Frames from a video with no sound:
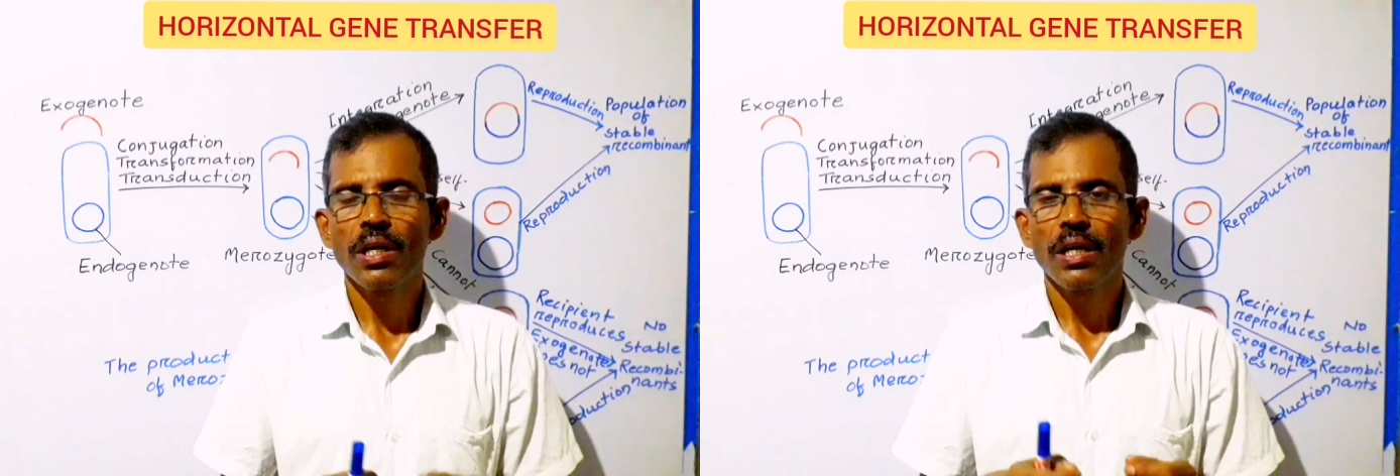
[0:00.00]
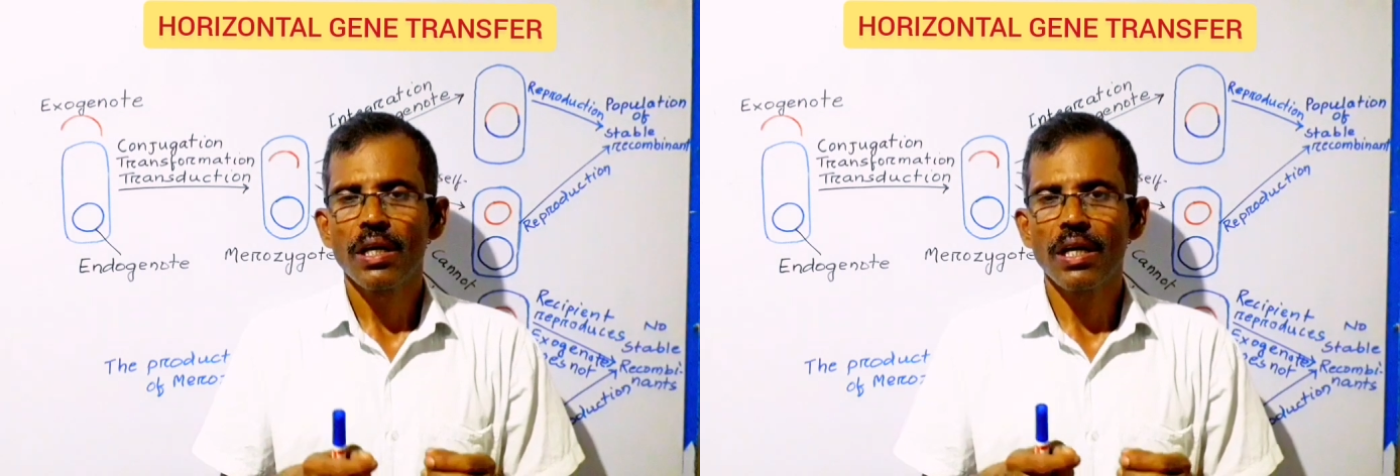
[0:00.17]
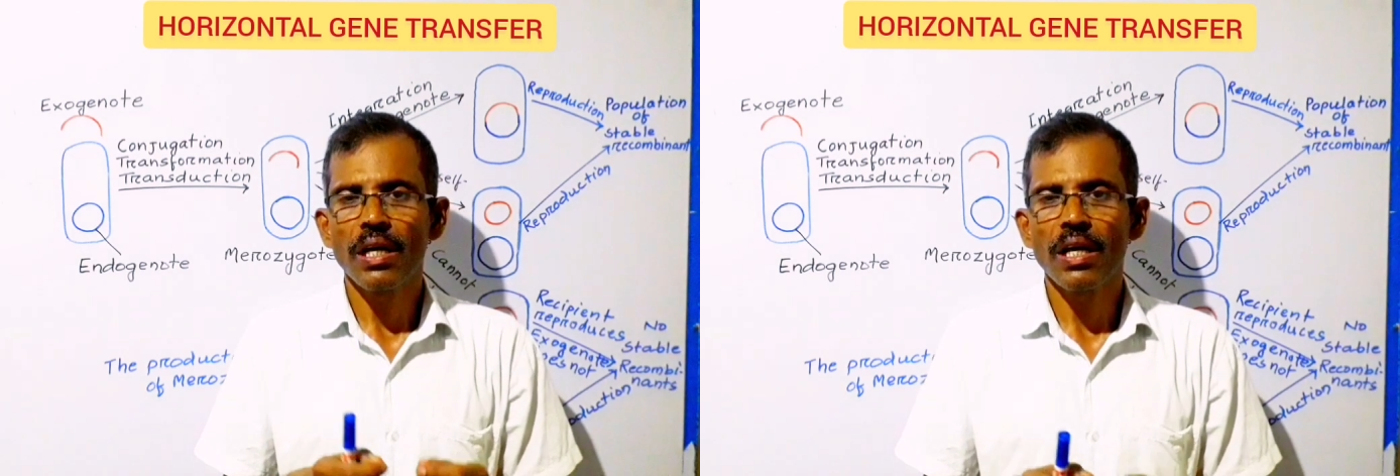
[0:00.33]

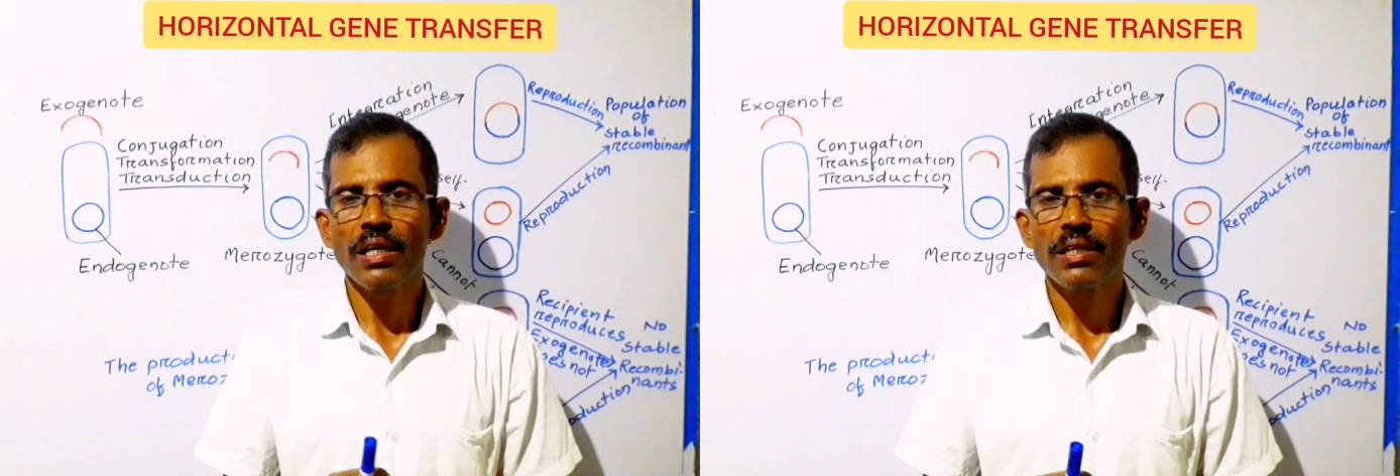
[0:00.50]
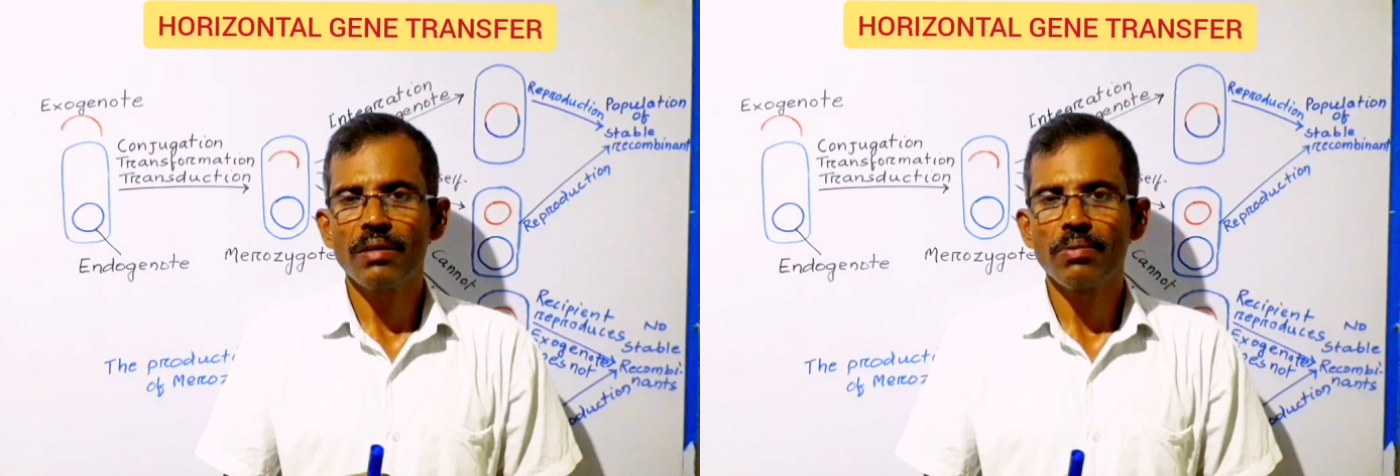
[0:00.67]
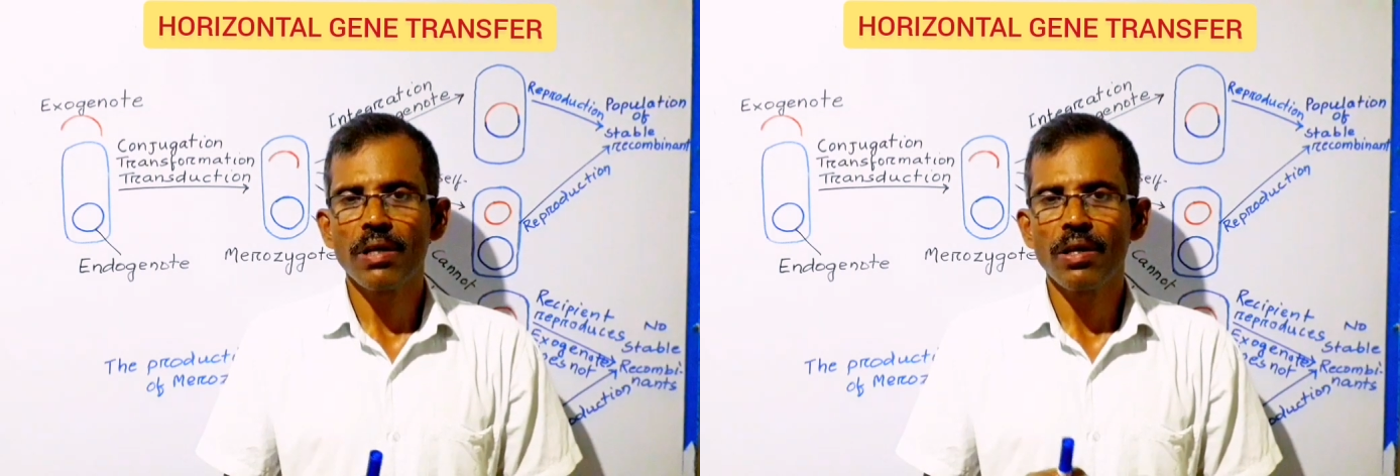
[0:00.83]

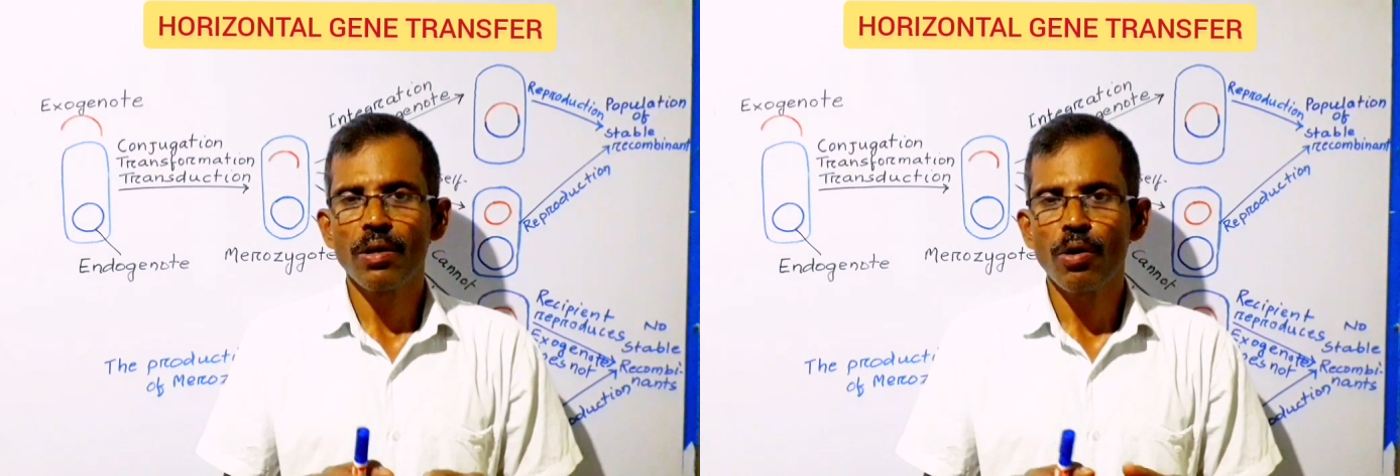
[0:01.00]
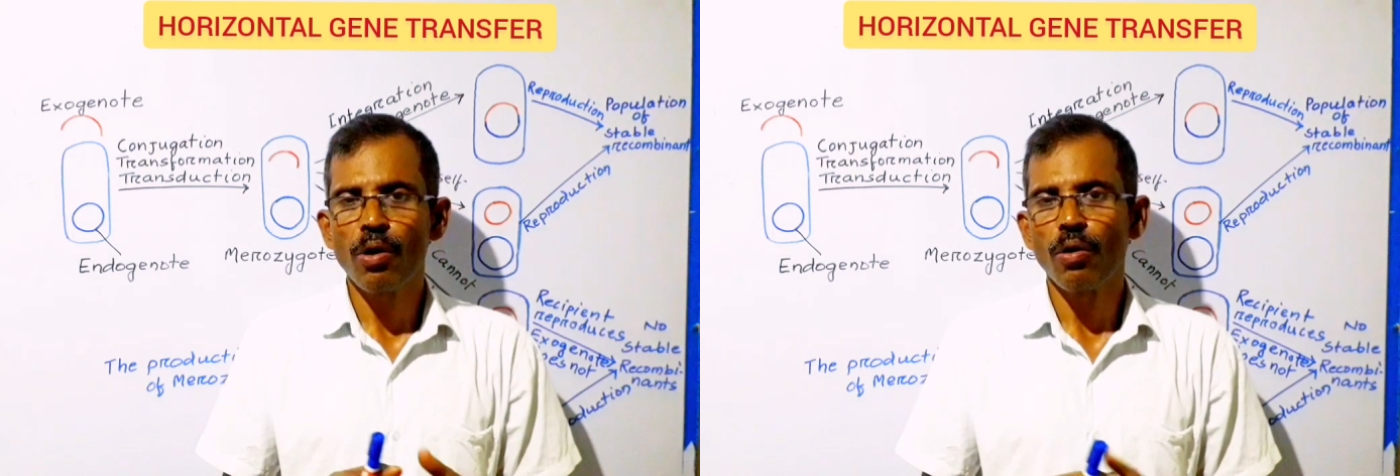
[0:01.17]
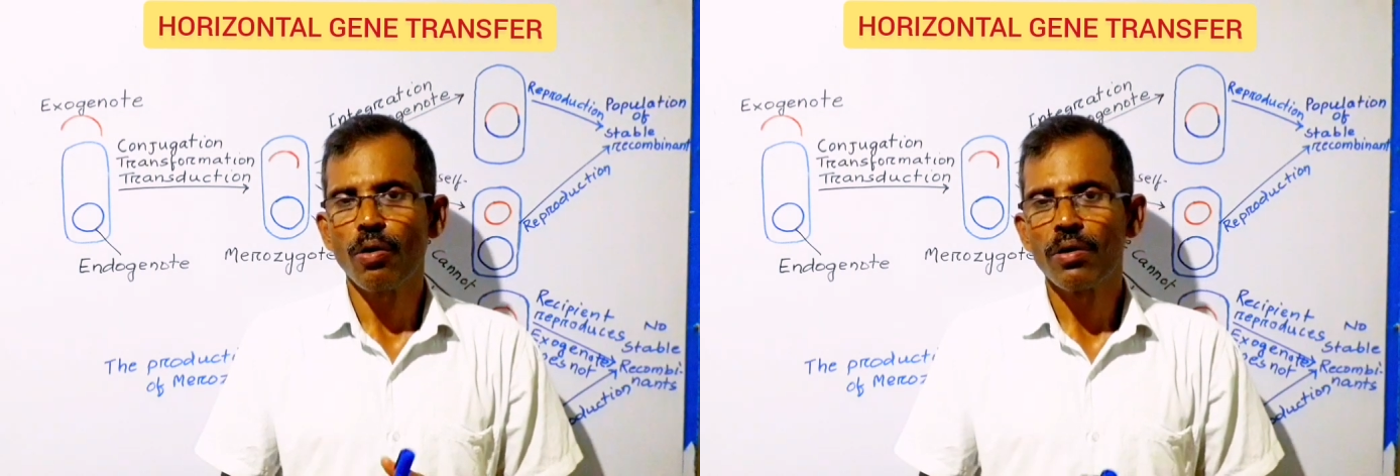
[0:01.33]
relatively
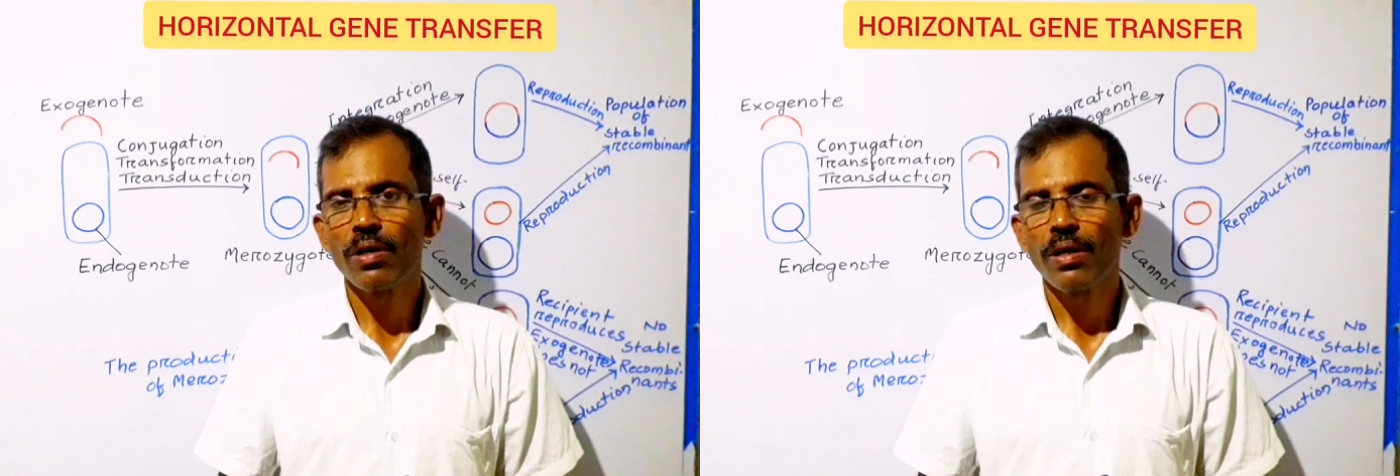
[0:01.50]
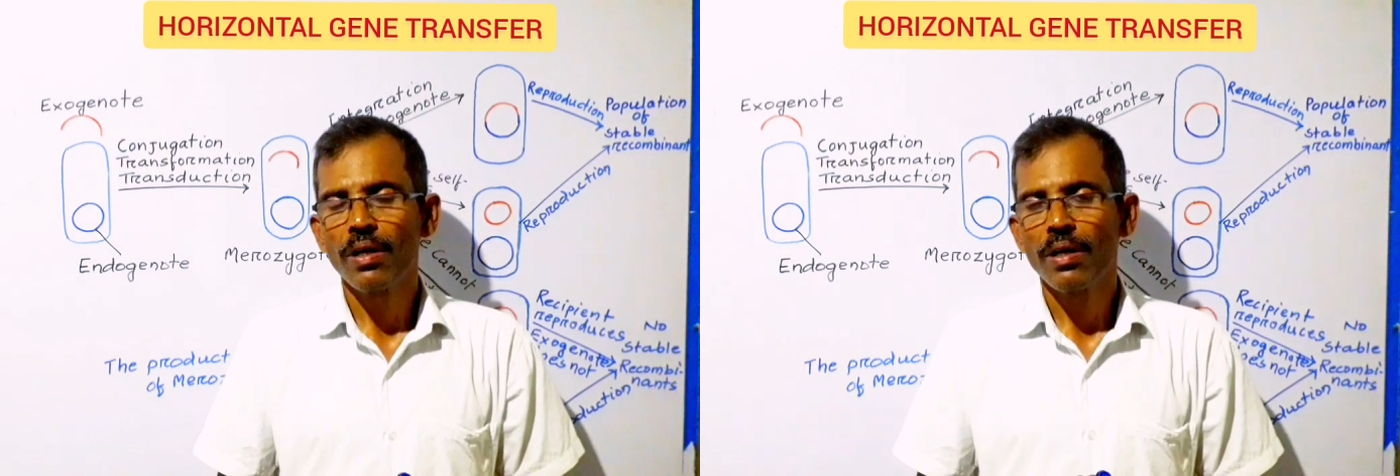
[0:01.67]
low.